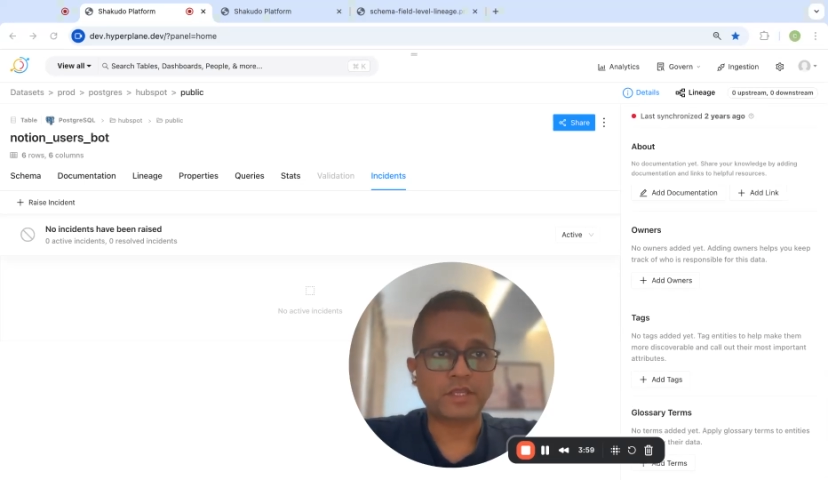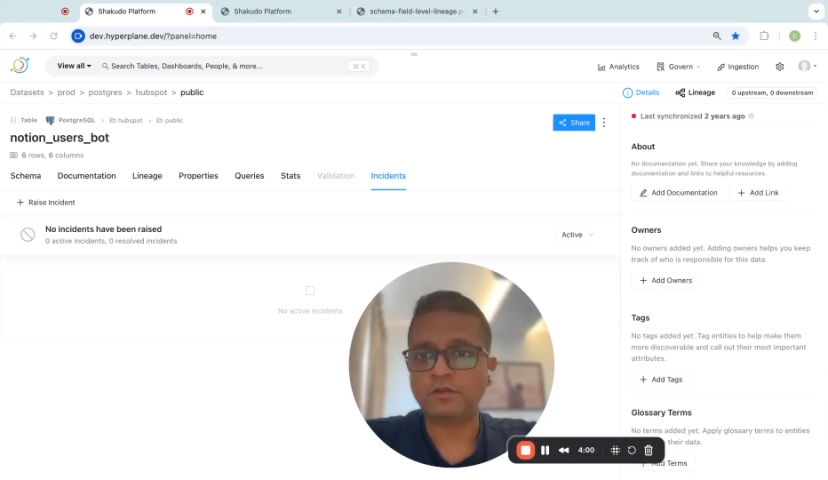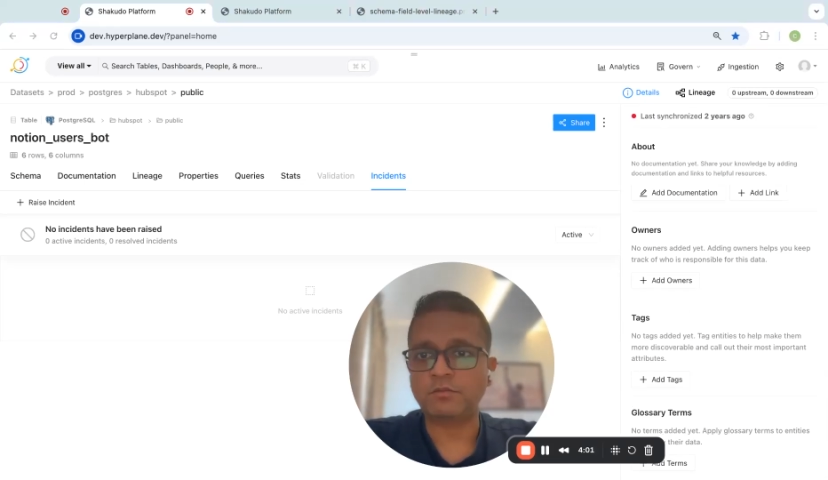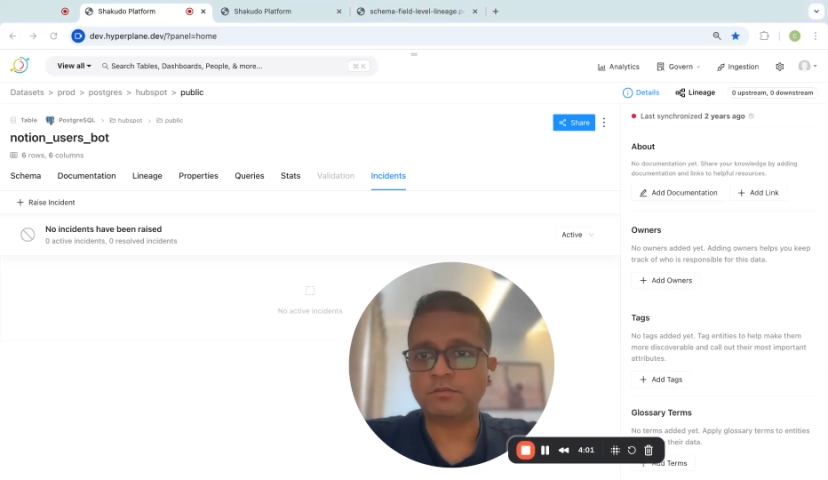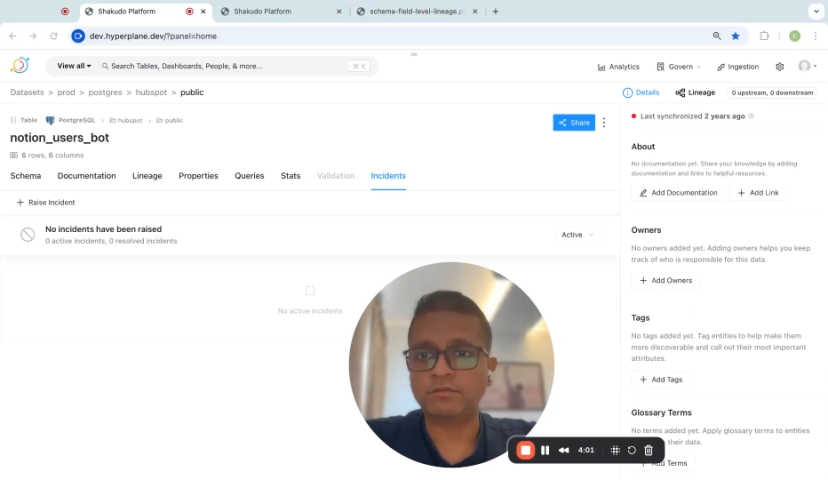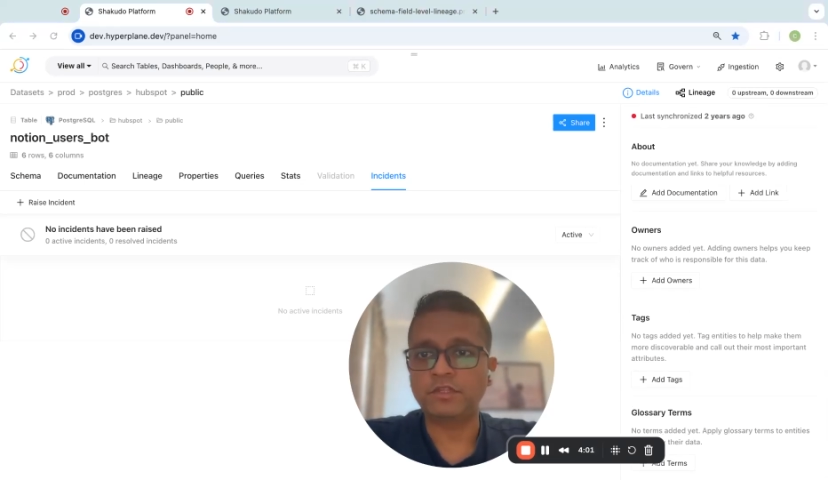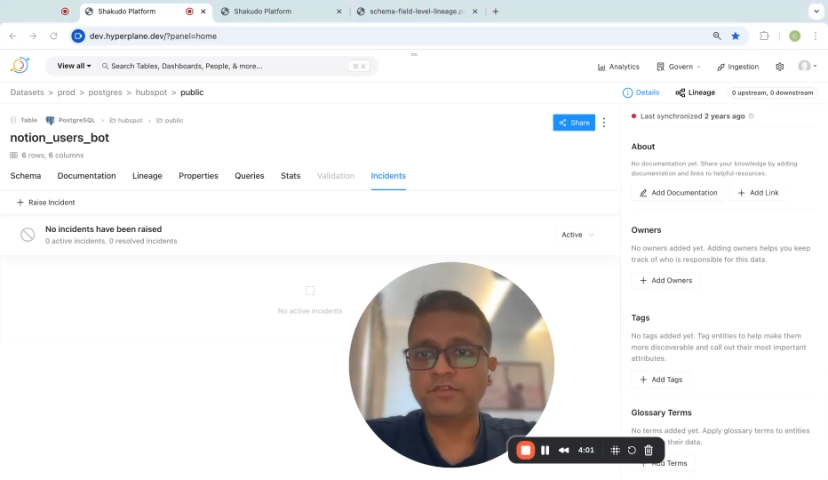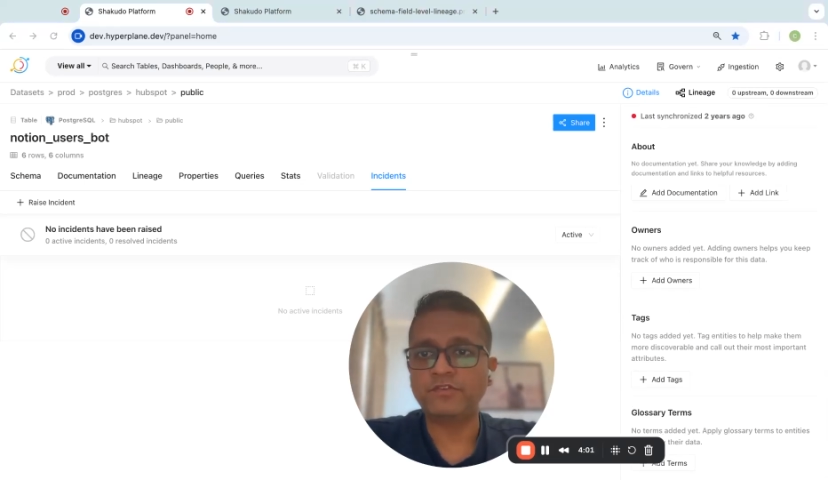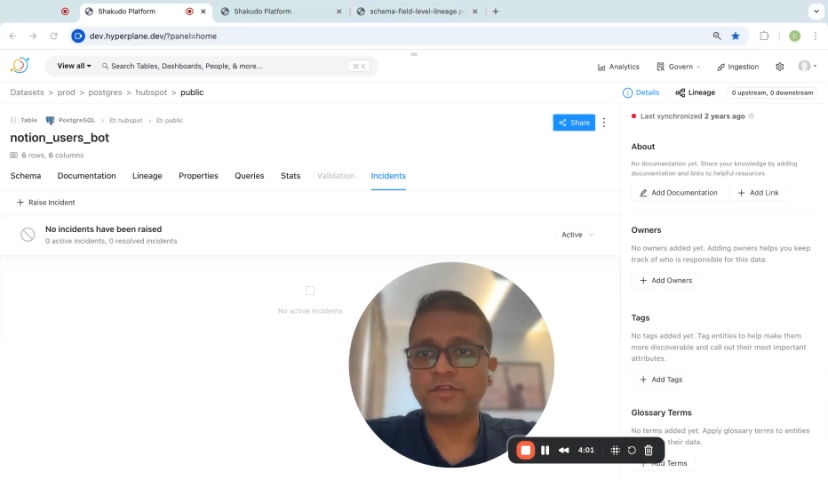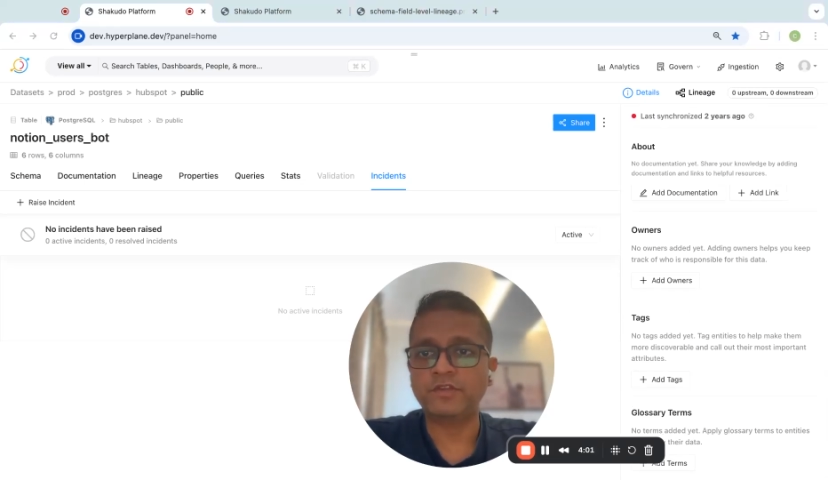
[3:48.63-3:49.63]
thing,
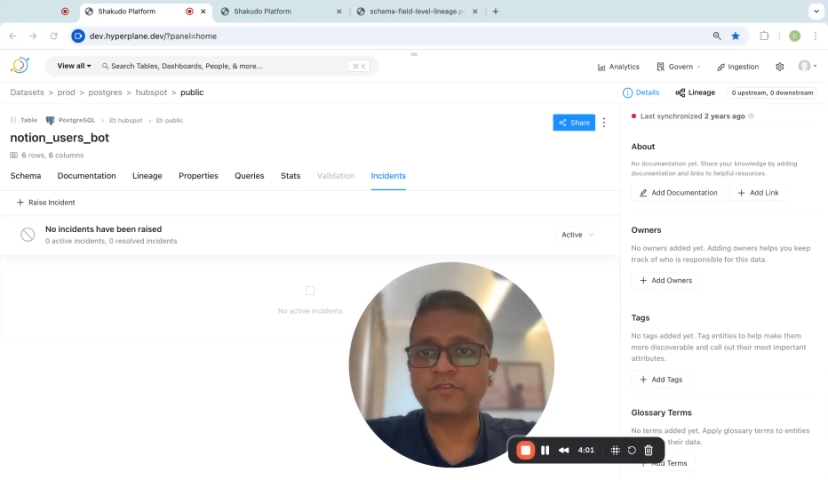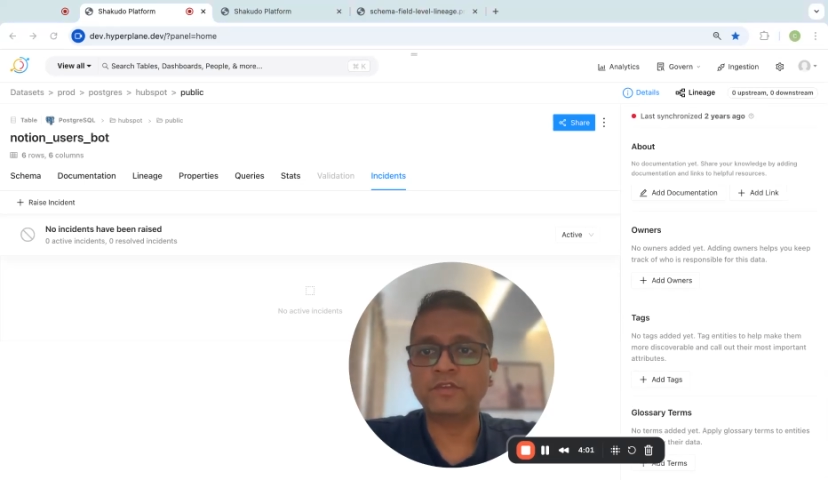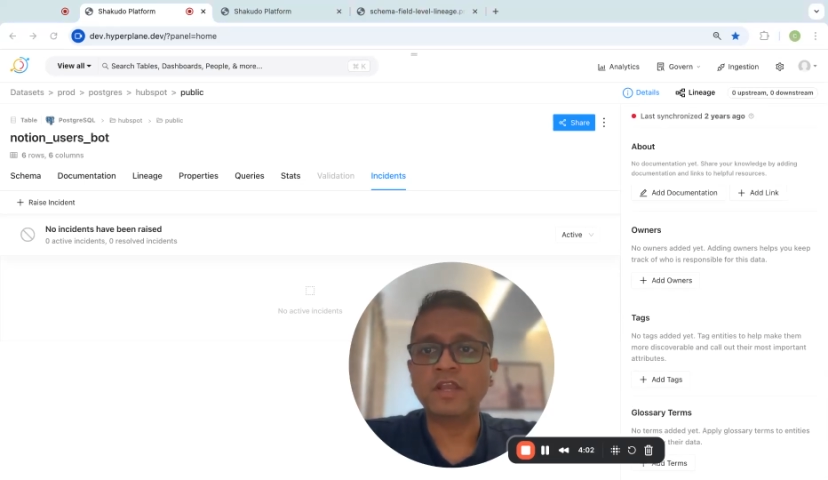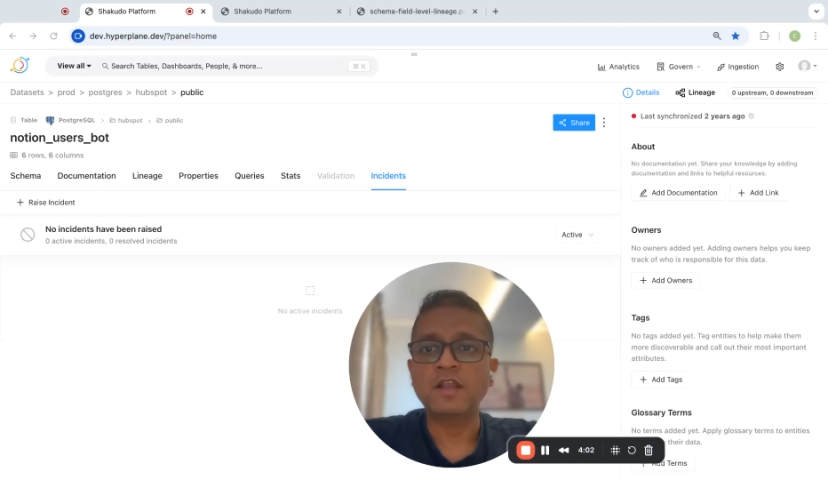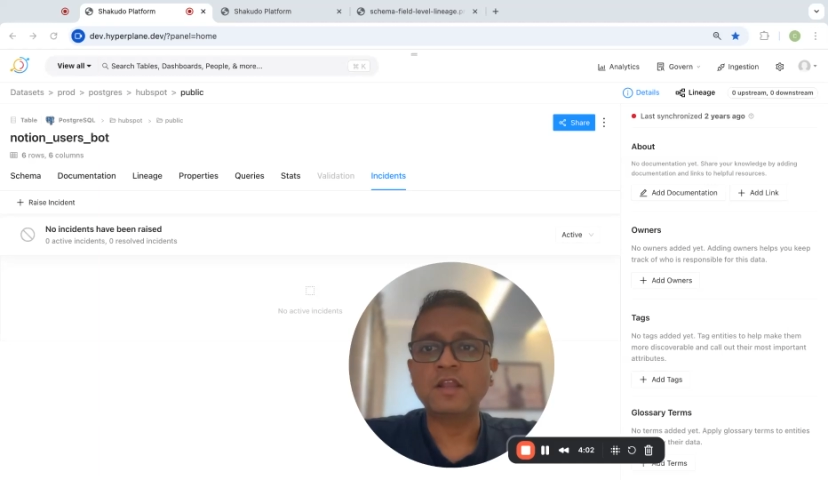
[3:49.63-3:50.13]
this is